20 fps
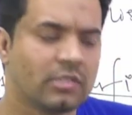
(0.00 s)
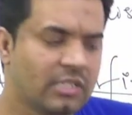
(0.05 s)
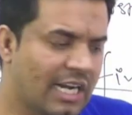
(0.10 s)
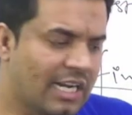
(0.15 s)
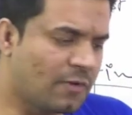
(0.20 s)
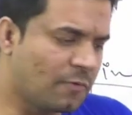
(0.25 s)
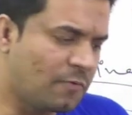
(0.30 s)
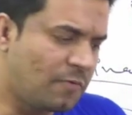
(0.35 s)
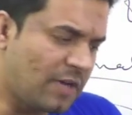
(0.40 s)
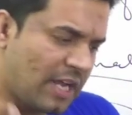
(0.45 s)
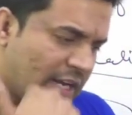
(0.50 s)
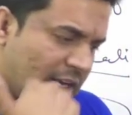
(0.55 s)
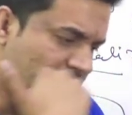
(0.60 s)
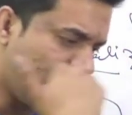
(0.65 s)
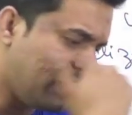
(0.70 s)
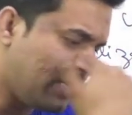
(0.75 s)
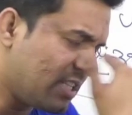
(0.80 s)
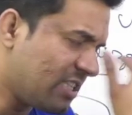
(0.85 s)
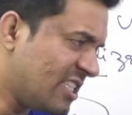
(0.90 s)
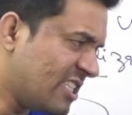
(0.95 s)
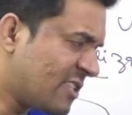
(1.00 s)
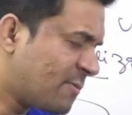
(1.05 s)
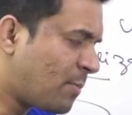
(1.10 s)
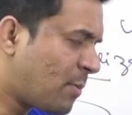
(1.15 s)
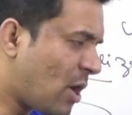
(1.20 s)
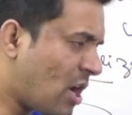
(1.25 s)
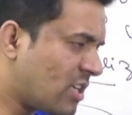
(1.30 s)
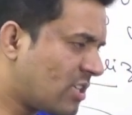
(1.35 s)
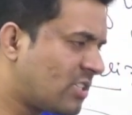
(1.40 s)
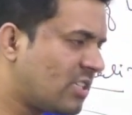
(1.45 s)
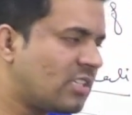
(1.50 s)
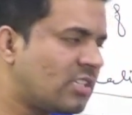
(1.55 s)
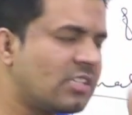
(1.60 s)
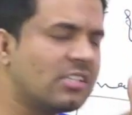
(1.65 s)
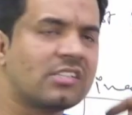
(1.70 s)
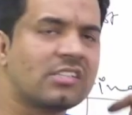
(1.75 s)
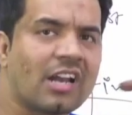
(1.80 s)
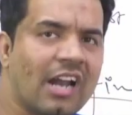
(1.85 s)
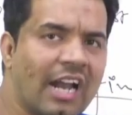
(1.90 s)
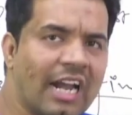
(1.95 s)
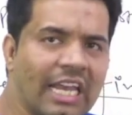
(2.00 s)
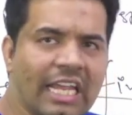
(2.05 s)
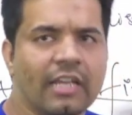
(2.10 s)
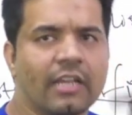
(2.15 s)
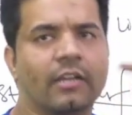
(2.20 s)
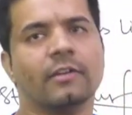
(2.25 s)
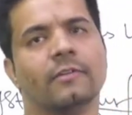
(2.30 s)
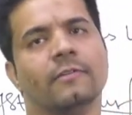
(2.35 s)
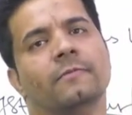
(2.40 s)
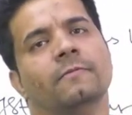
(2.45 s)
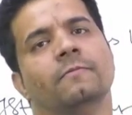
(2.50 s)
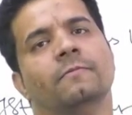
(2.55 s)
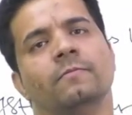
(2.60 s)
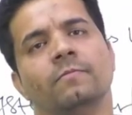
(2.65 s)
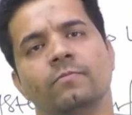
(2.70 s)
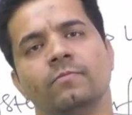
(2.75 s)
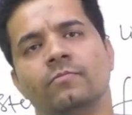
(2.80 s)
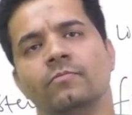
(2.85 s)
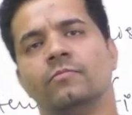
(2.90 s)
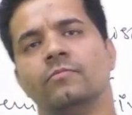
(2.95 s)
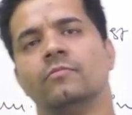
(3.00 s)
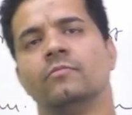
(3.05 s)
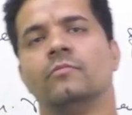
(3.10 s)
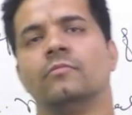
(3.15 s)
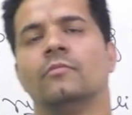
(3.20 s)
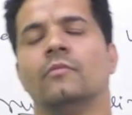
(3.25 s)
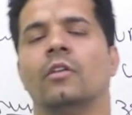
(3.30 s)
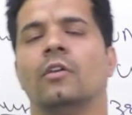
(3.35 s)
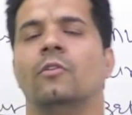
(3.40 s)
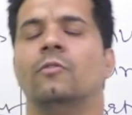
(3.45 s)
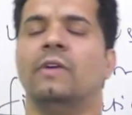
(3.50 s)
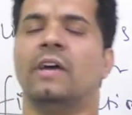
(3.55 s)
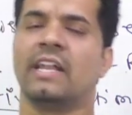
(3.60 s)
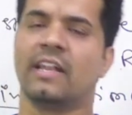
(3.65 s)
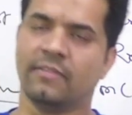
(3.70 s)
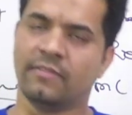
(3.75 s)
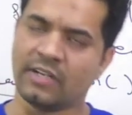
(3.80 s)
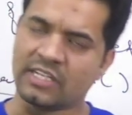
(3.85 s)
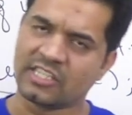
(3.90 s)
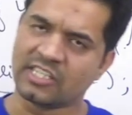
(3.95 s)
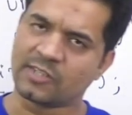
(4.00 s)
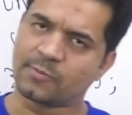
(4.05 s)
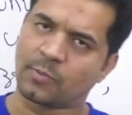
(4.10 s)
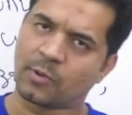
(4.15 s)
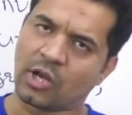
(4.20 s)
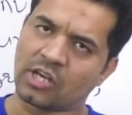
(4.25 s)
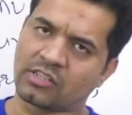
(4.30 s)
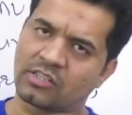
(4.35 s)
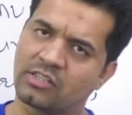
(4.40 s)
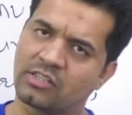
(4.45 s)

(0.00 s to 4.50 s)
that whenever this process is running, whenever this